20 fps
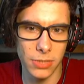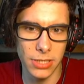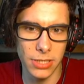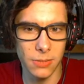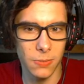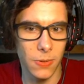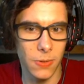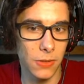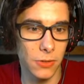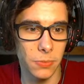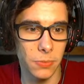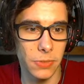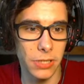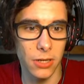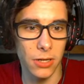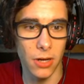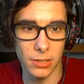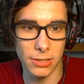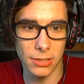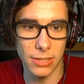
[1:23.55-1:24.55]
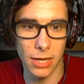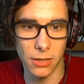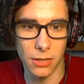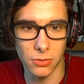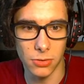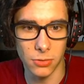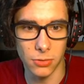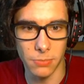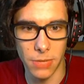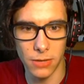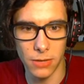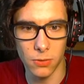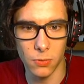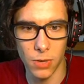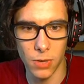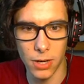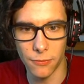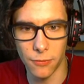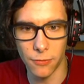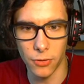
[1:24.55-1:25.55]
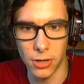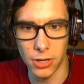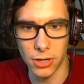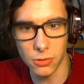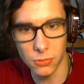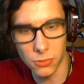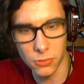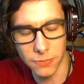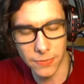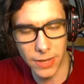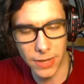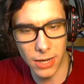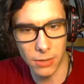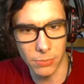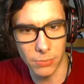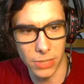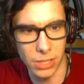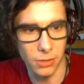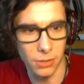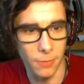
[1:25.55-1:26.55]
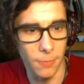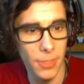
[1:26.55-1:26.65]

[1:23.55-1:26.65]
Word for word: is about to be knocked down to make way for a new development.